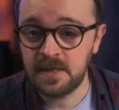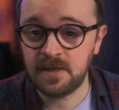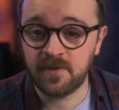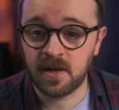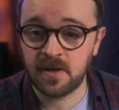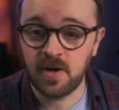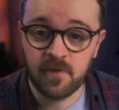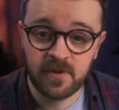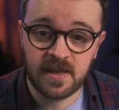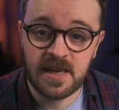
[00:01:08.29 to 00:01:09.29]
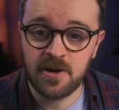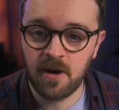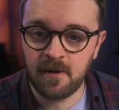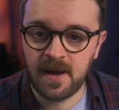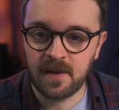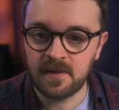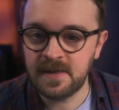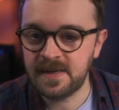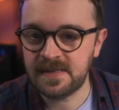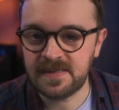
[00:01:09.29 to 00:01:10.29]
You've got an overlay URL.
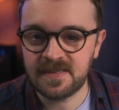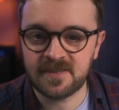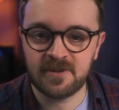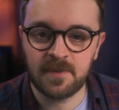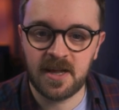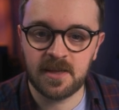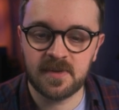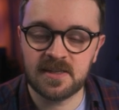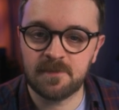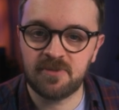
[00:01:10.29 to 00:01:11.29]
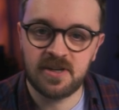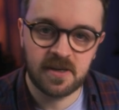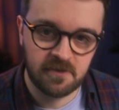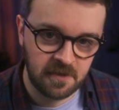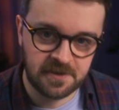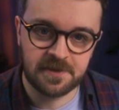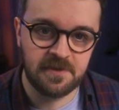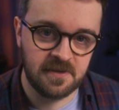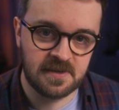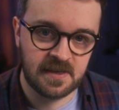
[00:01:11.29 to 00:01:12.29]
It says stream elements, but you can also
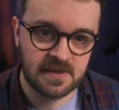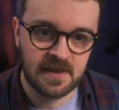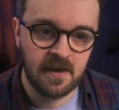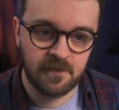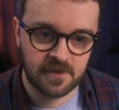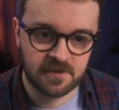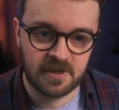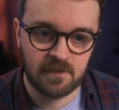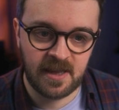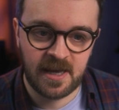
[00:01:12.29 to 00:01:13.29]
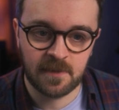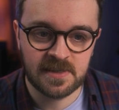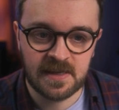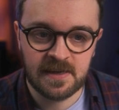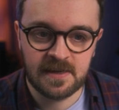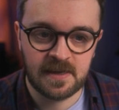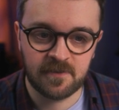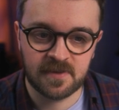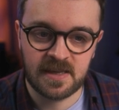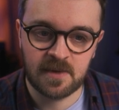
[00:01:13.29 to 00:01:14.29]
use this for Streamlabs
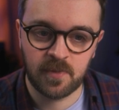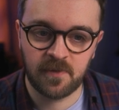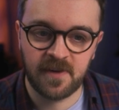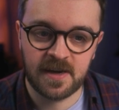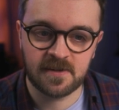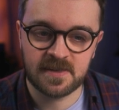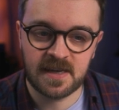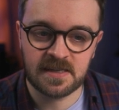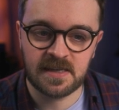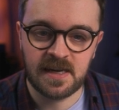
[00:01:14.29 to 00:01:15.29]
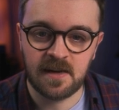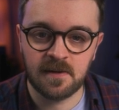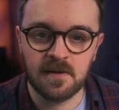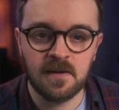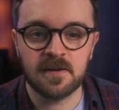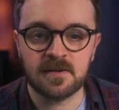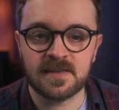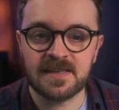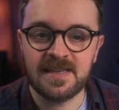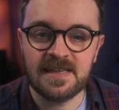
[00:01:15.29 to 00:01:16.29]
over in the provider section here, there is
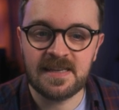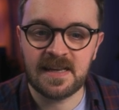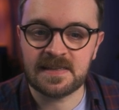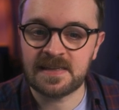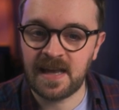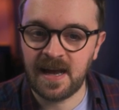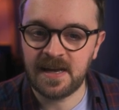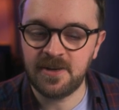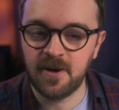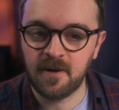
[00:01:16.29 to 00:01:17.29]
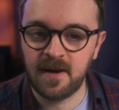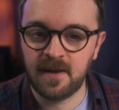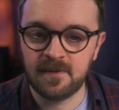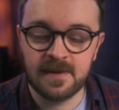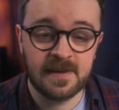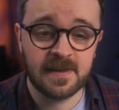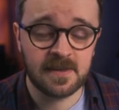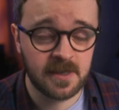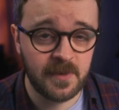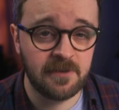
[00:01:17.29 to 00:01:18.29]
a TTS guide URL that's
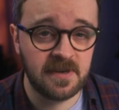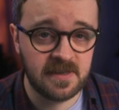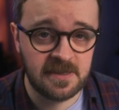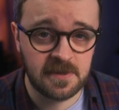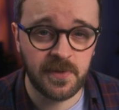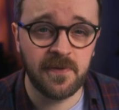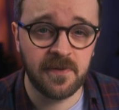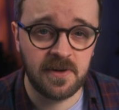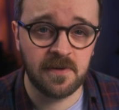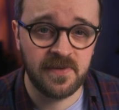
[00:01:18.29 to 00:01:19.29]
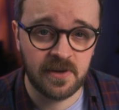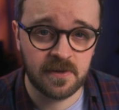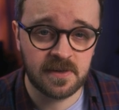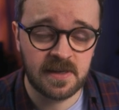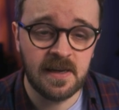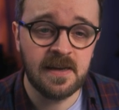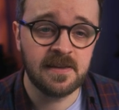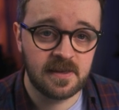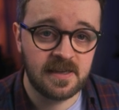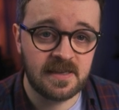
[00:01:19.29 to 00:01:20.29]
going to be really useful for your viewers
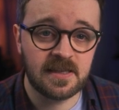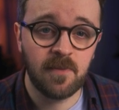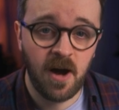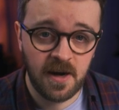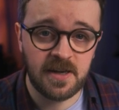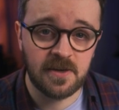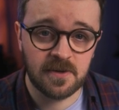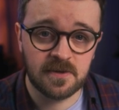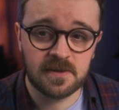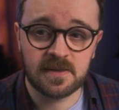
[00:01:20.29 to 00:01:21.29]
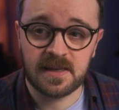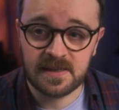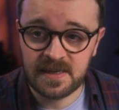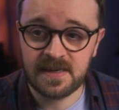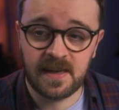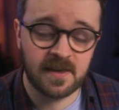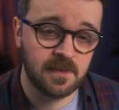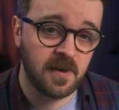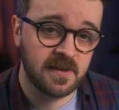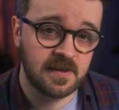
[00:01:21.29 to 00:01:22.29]
to teach them how to use the
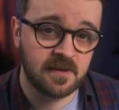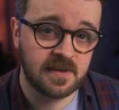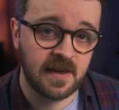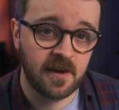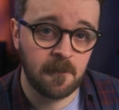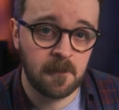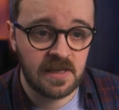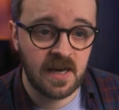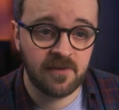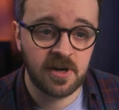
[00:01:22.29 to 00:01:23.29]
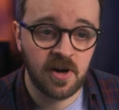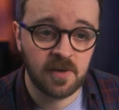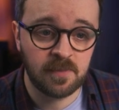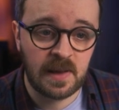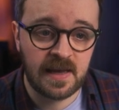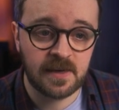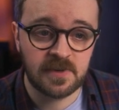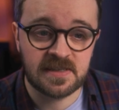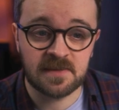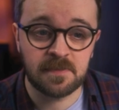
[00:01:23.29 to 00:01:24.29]
TTS monster setup. You have a current plan,
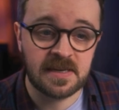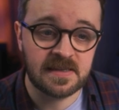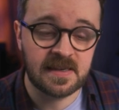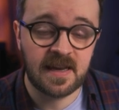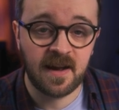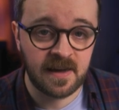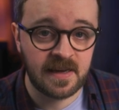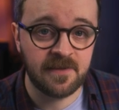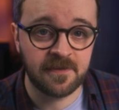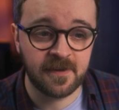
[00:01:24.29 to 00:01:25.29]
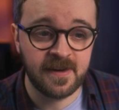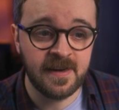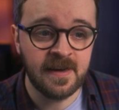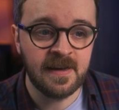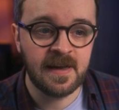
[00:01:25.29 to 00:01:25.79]
which is basic, i.e. free.